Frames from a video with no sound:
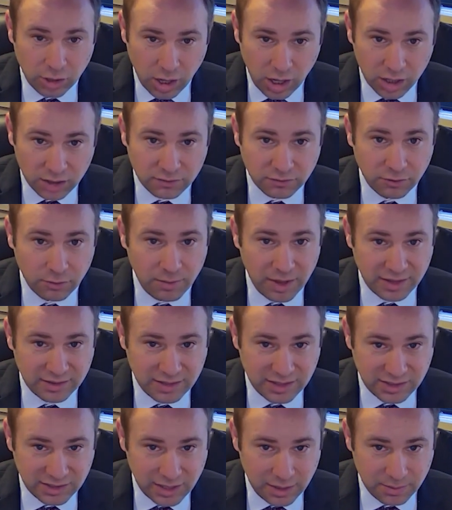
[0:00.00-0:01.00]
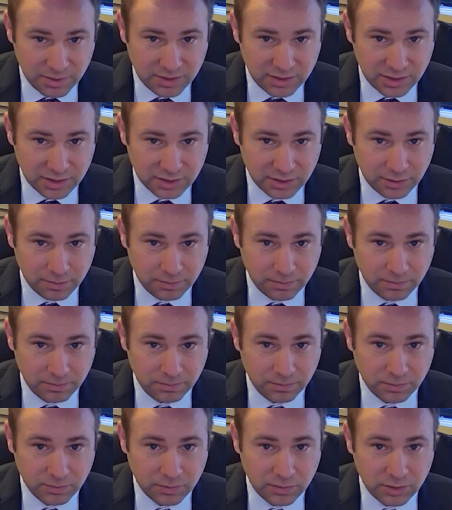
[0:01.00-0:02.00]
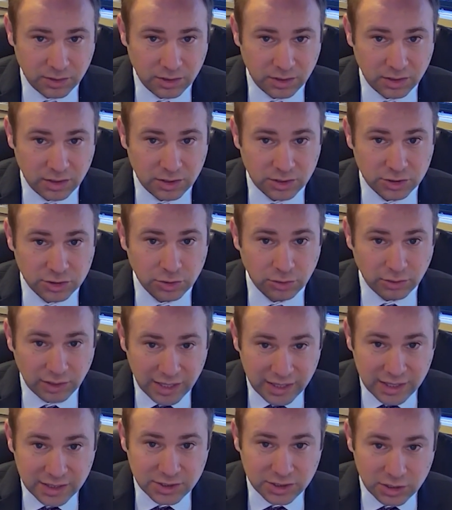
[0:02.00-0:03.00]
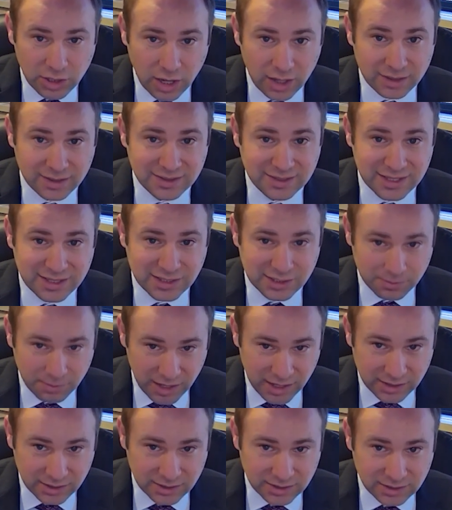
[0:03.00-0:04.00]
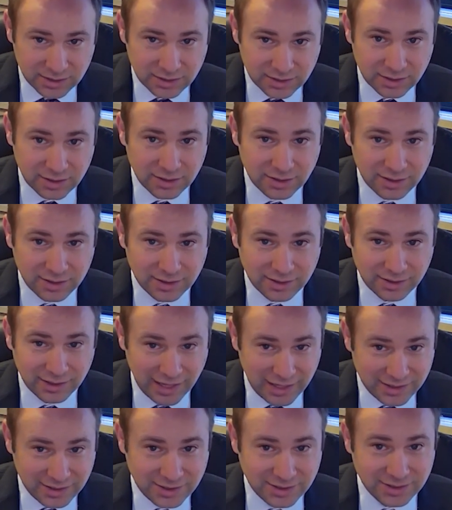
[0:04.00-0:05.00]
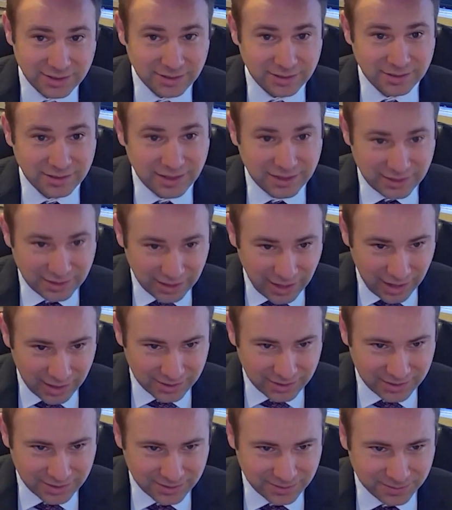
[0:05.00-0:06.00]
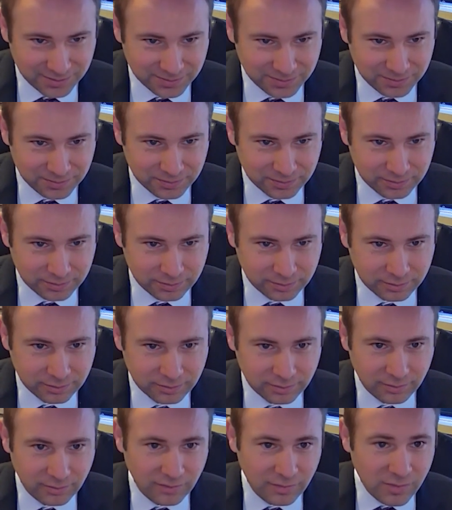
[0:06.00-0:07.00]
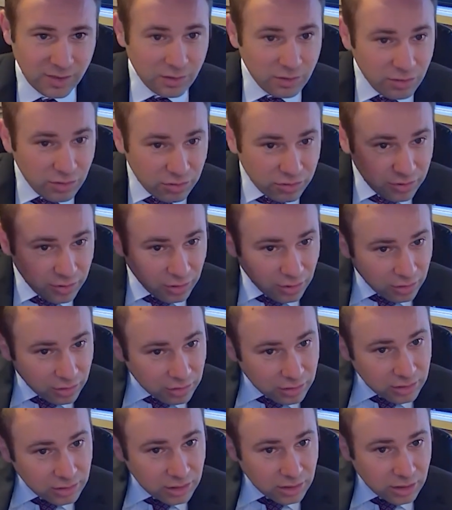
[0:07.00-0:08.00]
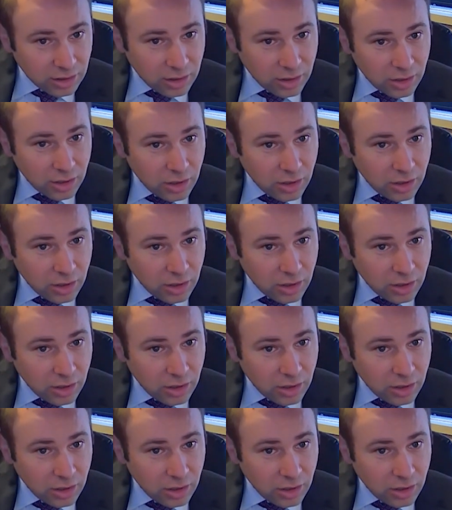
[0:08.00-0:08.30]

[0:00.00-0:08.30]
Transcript: not from anti-Semitism. So let us not dismiss, let's discuss. Third,